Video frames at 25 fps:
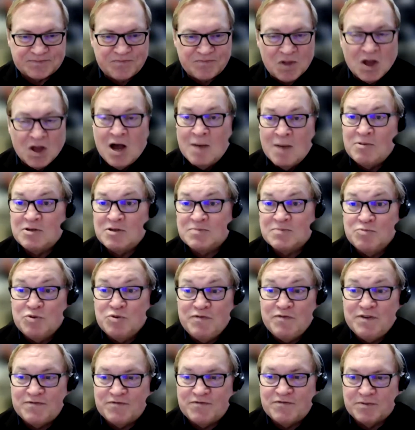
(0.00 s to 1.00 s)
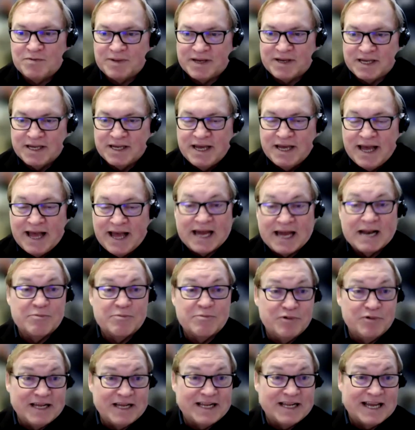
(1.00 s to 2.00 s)
almost moving for me. And I'm
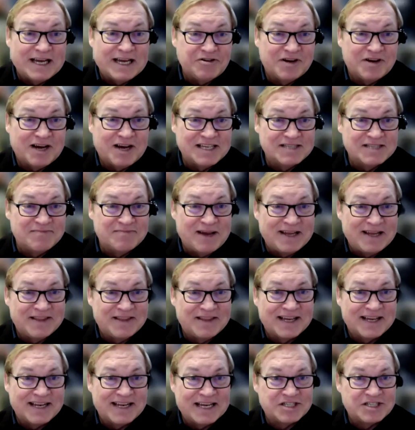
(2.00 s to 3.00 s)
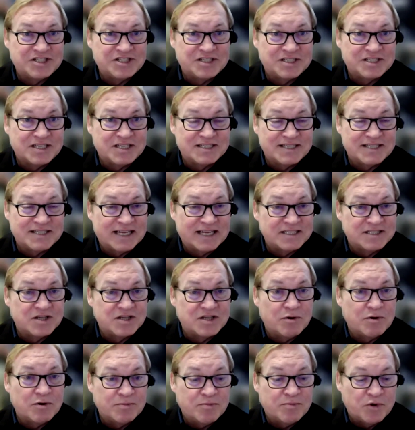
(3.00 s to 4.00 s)
really glad you guys made the connections, because that's
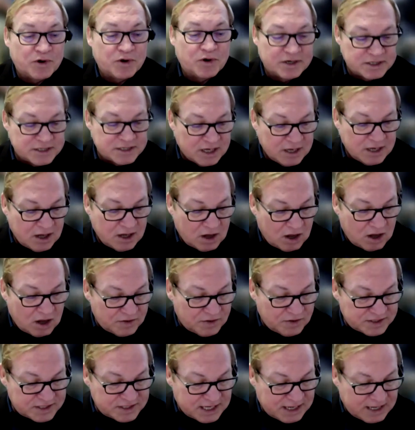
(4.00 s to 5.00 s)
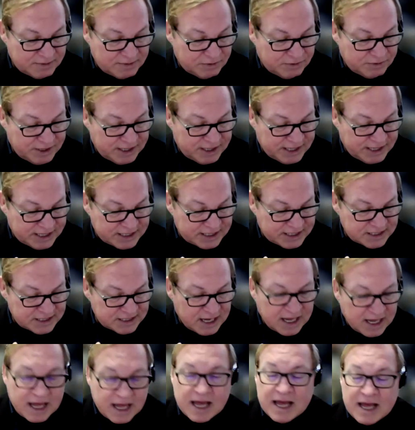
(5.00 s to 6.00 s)
so important all the time. It really is.
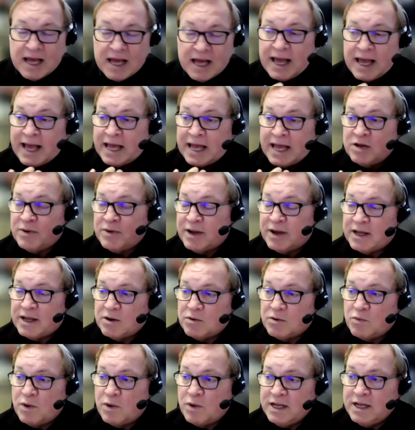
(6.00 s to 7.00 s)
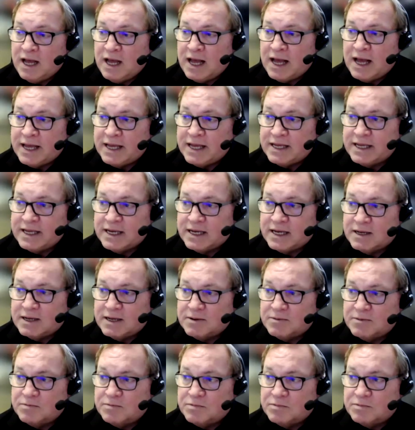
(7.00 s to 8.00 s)
Anyway, what
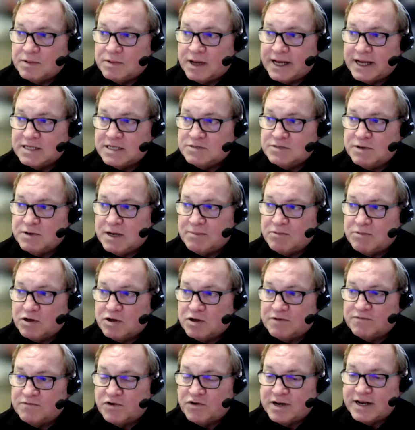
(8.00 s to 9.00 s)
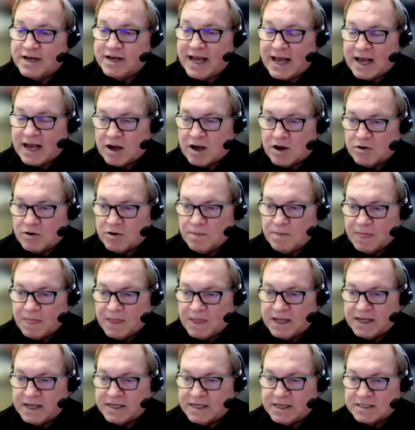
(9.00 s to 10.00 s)
I guess what I'm looking for now
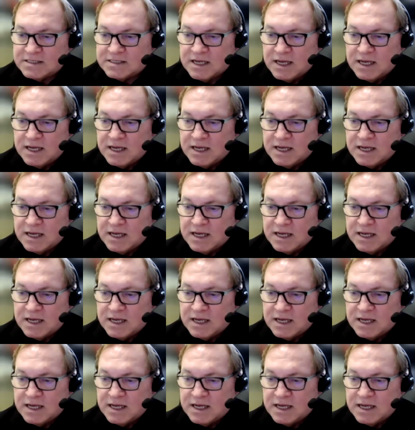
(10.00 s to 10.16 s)
is